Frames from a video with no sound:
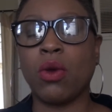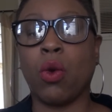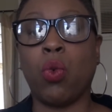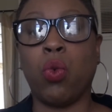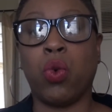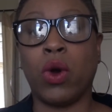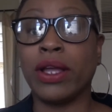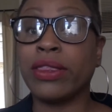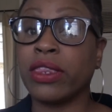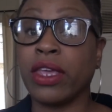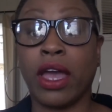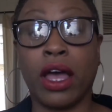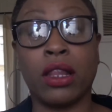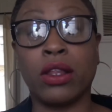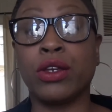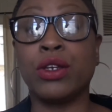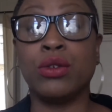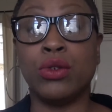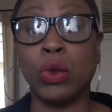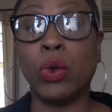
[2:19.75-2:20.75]
what the hell are
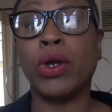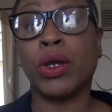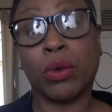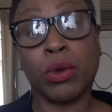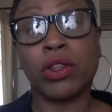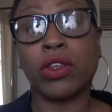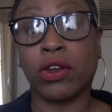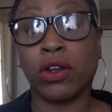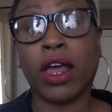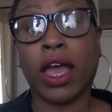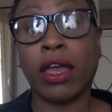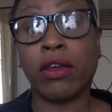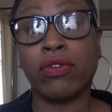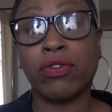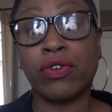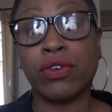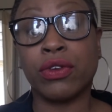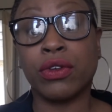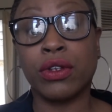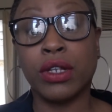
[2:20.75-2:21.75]
you doing with your
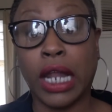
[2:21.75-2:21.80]
life?